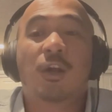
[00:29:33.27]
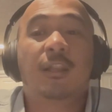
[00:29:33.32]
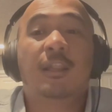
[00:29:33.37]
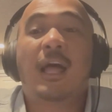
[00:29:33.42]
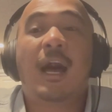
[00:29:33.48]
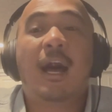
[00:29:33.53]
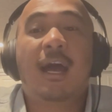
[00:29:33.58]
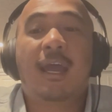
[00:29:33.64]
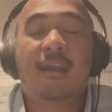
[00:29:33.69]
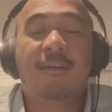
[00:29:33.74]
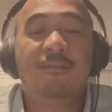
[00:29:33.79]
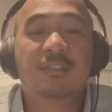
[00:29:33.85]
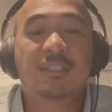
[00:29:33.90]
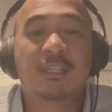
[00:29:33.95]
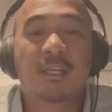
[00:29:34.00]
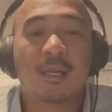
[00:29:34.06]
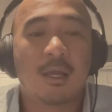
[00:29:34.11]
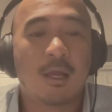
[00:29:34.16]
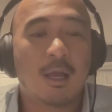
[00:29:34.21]

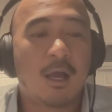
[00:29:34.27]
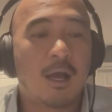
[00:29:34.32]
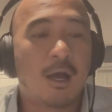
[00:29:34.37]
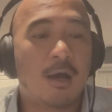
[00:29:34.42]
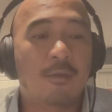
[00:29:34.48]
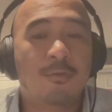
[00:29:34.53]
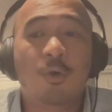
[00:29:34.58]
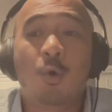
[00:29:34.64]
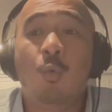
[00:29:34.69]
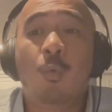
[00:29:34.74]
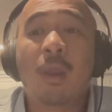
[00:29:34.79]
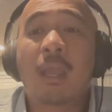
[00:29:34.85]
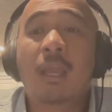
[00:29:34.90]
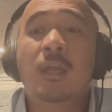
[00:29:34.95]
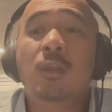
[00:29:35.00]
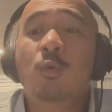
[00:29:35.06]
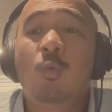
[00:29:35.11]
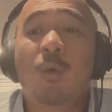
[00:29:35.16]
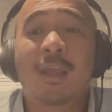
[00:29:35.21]
lives, the way
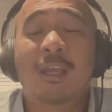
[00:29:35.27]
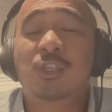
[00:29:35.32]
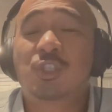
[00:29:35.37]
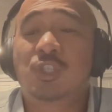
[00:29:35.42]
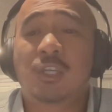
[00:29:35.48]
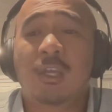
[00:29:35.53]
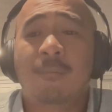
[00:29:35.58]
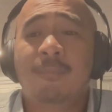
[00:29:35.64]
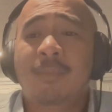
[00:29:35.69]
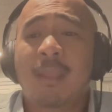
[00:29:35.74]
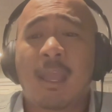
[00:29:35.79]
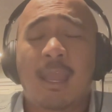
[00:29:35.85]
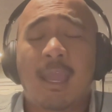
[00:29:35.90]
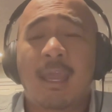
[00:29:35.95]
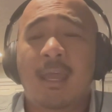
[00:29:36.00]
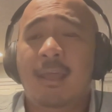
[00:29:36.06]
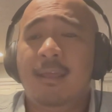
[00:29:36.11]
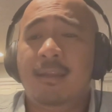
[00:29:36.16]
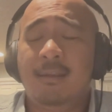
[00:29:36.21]
in which,
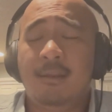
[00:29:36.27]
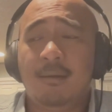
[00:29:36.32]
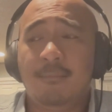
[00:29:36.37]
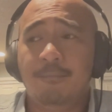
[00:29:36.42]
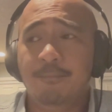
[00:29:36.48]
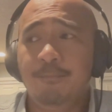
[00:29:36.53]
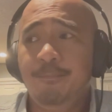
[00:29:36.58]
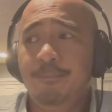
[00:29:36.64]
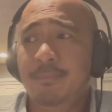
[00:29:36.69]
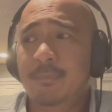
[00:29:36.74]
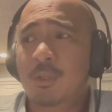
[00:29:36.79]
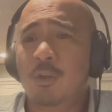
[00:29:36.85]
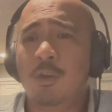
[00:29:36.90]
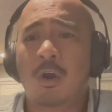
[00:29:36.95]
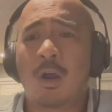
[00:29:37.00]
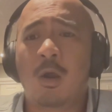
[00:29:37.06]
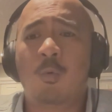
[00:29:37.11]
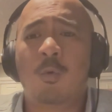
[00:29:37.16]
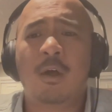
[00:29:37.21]
and
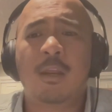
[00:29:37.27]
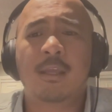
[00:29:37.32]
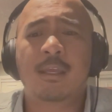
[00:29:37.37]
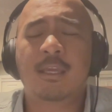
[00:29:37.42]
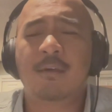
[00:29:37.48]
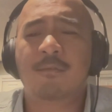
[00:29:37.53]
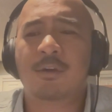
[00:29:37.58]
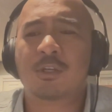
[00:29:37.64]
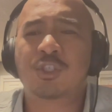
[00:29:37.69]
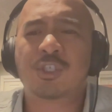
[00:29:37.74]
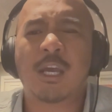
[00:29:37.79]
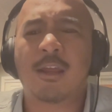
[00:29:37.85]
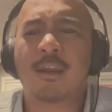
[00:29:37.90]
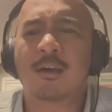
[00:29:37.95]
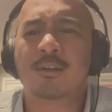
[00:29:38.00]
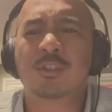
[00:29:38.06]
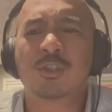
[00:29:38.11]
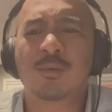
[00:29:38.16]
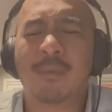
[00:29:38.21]
I want to give a shout
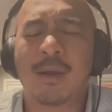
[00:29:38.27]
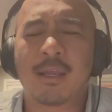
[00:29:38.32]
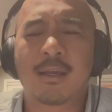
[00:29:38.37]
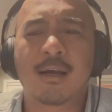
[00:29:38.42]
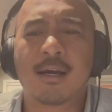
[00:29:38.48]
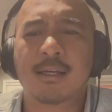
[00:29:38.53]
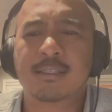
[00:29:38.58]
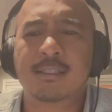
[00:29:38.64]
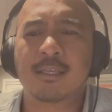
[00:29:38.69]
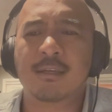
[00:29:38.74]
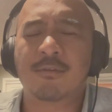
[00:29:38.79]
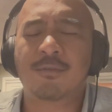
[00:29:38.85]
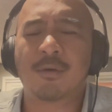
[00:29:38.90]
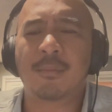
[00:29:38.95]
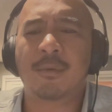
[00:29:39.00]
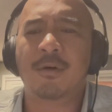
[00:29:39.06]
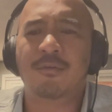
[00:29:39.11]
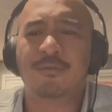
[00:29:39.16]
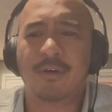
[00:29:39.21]
out to my cousin from
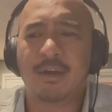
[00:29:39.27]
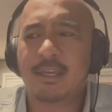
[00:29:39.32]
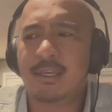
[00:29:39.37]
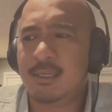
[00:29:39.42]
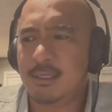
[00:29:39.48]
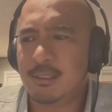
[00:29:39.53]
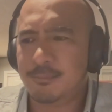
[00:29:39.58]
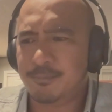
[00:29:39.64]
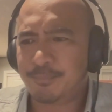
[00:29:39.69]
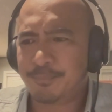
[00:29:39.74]
Hawaii,